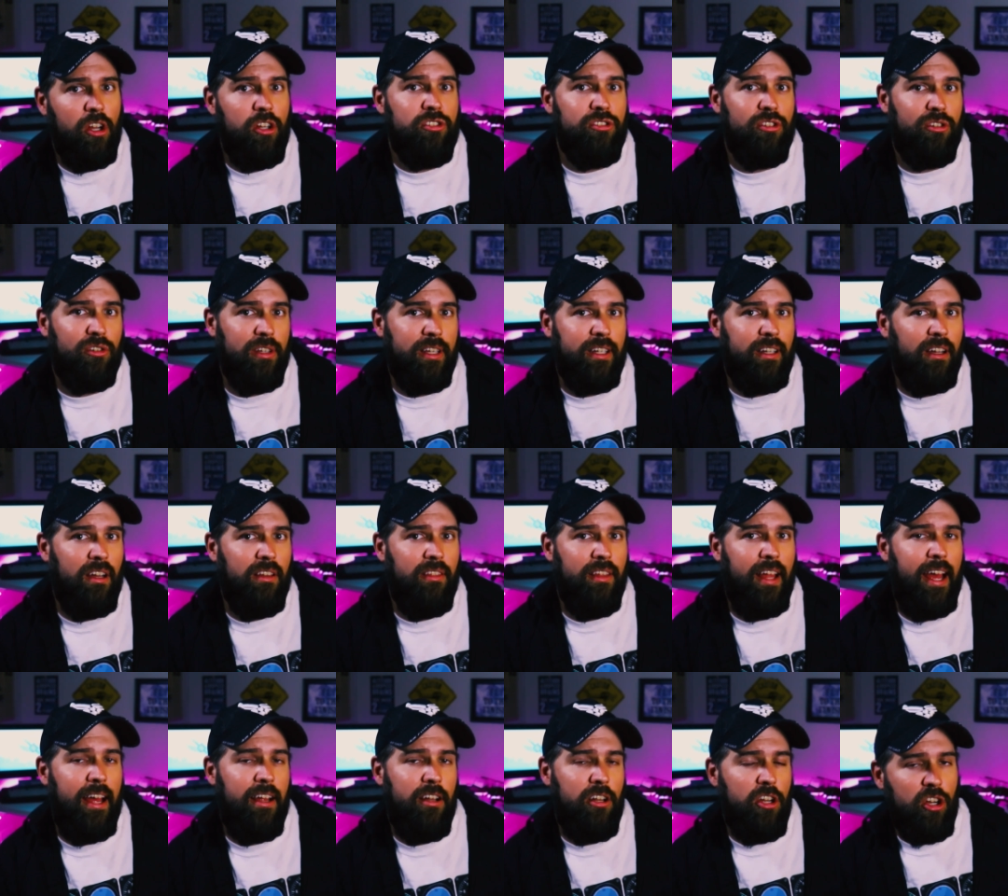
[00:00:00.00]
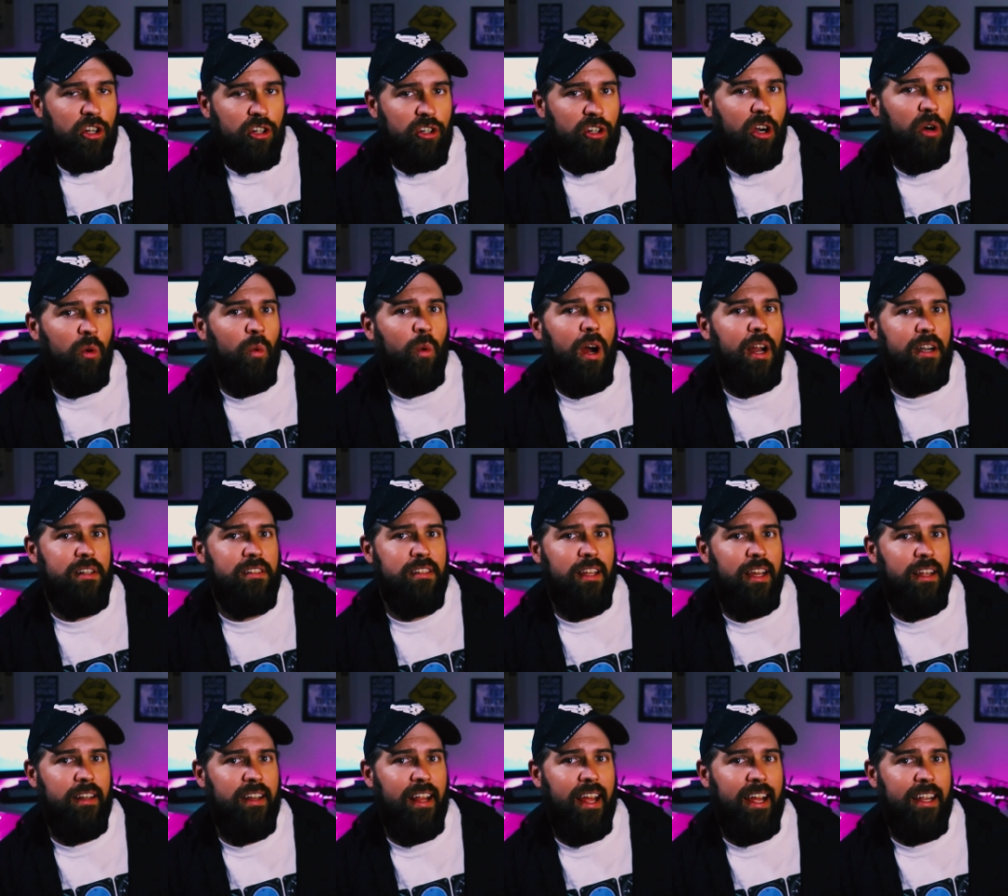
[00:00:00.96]
So click on that, go watch
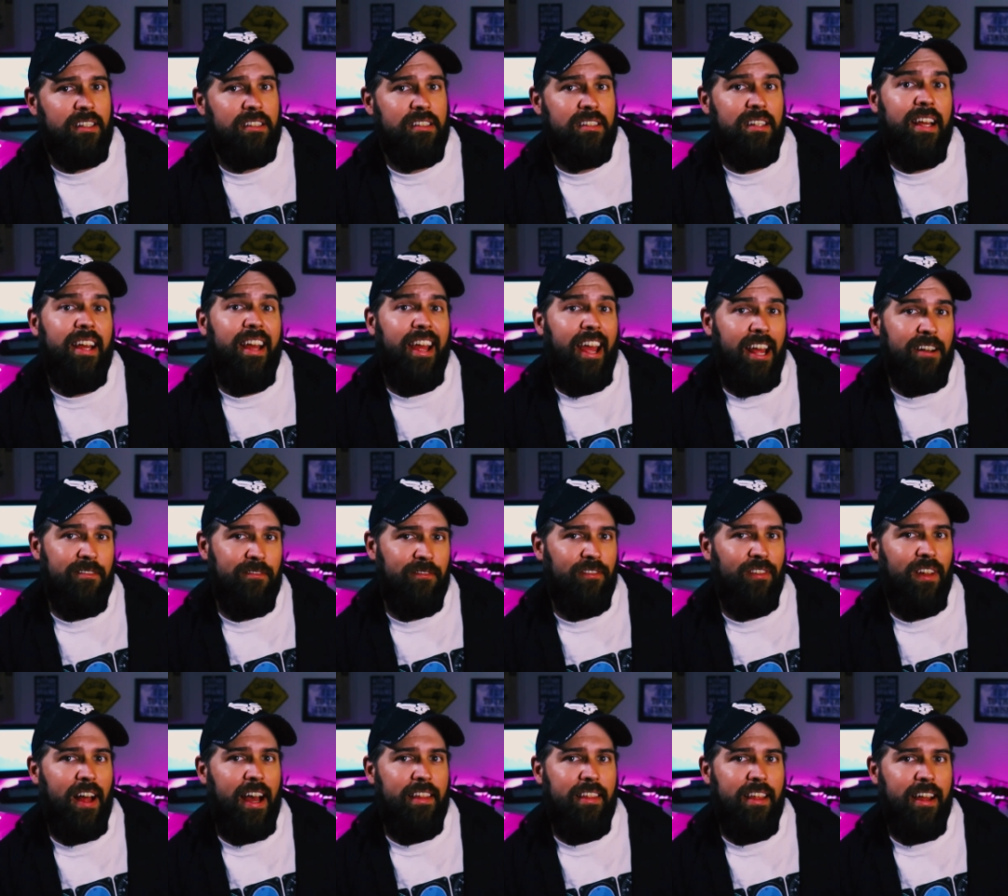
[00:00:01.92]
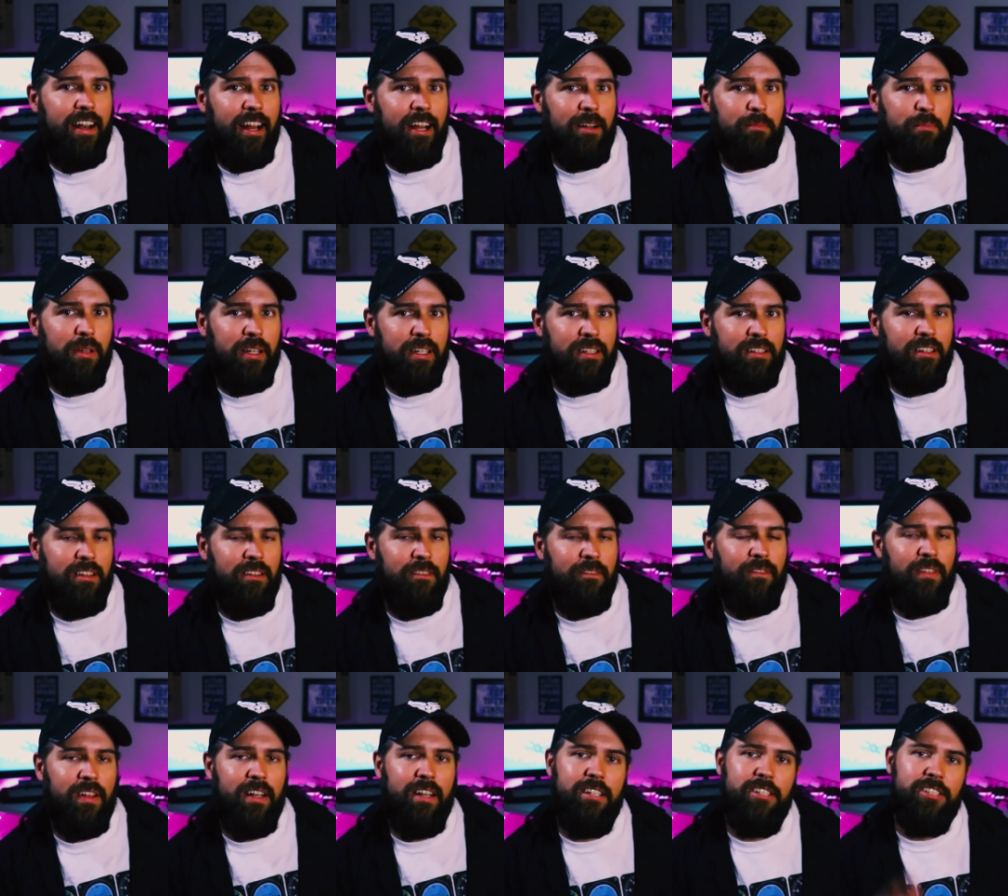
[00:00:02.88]
that next, and fly that airplane to the
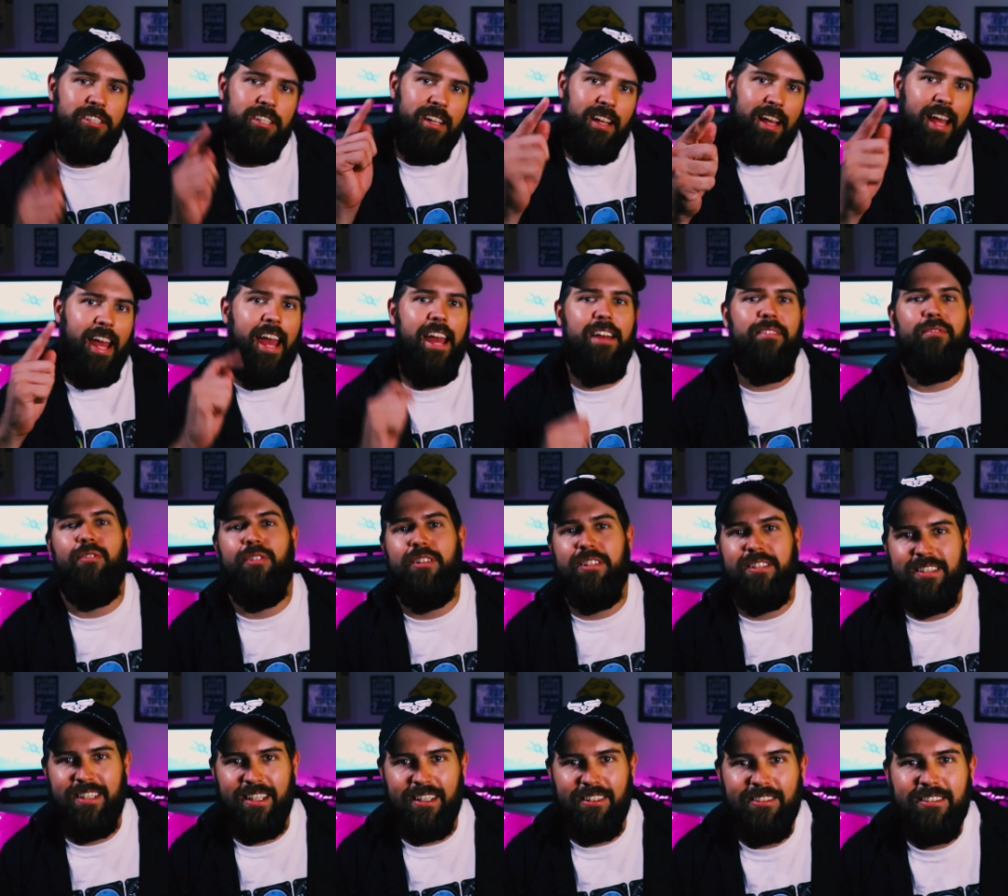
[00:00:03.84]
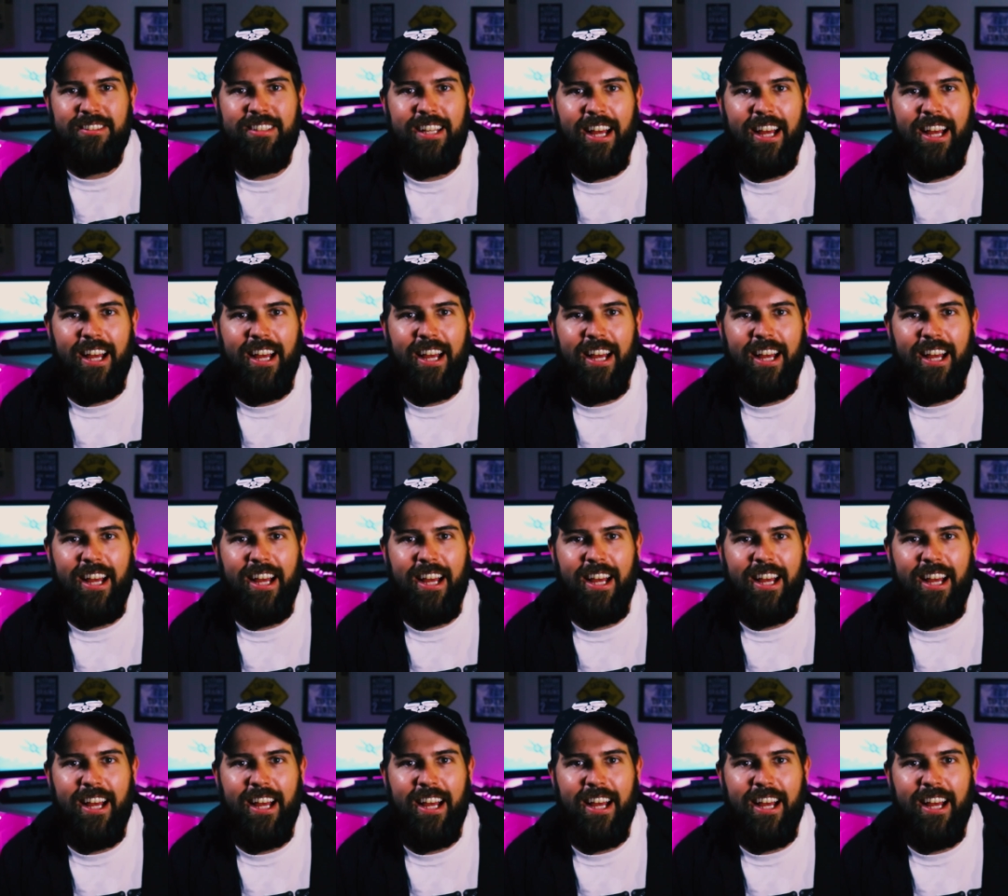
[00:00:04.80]
finish every single